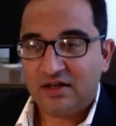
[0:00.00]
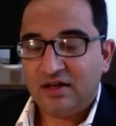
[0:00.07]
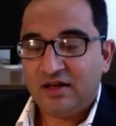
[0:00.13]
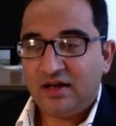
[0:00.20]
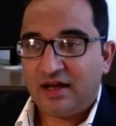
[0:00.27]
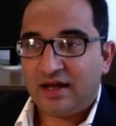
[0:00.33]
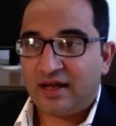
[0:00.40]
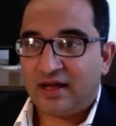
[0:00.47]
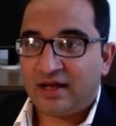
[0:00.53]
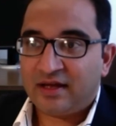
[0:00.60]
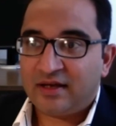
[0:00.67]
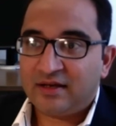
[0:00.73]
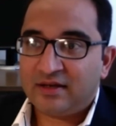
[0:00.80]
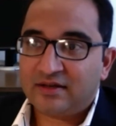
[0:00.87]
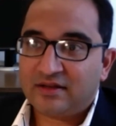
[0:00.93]

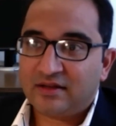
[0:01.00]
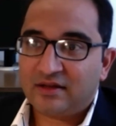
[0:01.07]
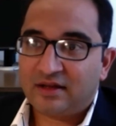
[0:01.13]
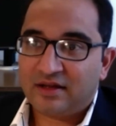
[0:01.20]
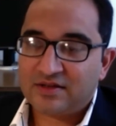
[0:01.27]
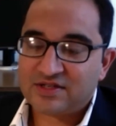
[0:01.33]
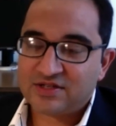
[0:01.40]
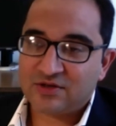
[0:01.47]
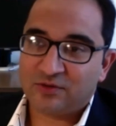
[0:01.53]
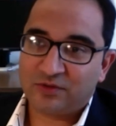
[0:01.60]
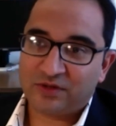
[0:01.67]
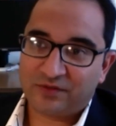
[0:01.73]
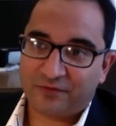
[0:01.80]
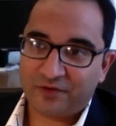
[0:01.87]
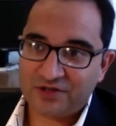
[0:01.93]
And so
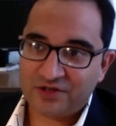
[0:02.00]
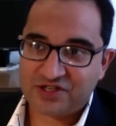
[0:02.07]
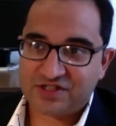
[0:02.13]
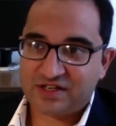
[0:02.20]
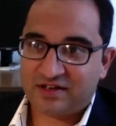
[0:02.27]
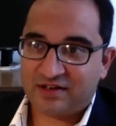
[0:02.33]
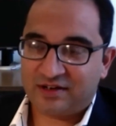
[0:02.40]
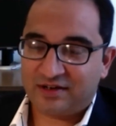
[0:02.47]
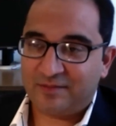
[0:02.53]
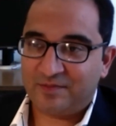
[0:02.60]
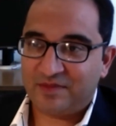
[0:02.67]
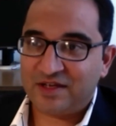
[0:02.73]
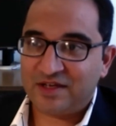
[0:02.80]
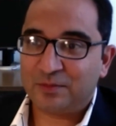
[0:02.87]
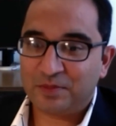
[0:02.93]
the first,
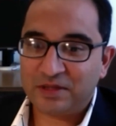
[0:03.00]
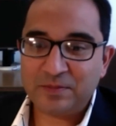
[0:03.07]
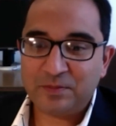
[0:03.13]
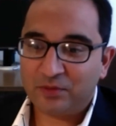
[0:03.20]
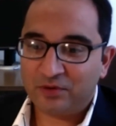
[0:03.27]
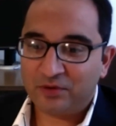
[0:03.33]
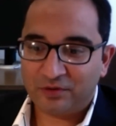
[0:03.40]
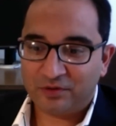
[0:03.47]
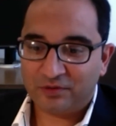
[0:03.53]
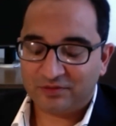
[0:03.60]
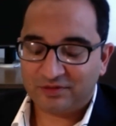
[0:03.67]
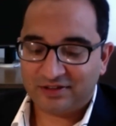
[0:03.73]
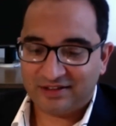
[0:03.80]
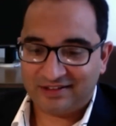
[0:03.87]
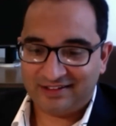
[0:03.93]
you know, people
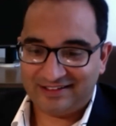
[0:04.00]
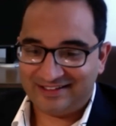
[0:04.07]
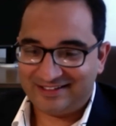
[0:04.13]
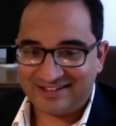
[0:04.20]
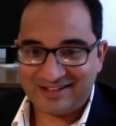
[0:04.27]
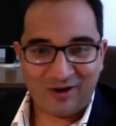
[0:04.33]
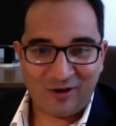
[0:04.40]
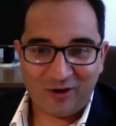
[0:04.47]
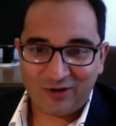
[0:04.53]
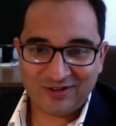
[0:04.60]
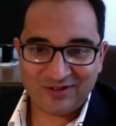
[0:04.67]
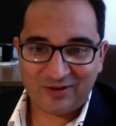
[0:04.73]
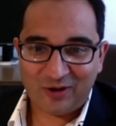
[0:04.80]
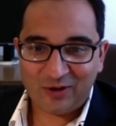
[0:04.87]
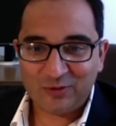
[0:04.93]
in
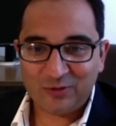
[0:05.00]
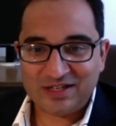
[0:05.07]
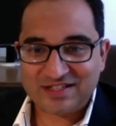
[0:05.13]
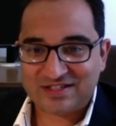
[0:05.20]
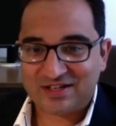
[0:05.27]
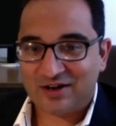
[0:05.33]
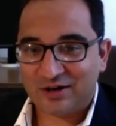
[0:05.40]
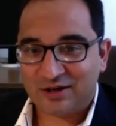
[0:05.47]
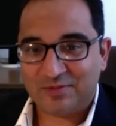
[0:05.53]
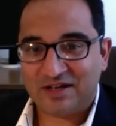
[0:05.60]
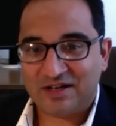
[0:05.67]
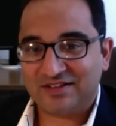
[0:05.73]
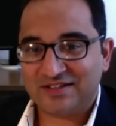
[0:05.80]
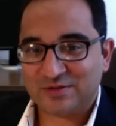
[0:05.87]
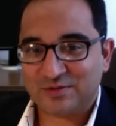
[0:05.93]
always talk about this.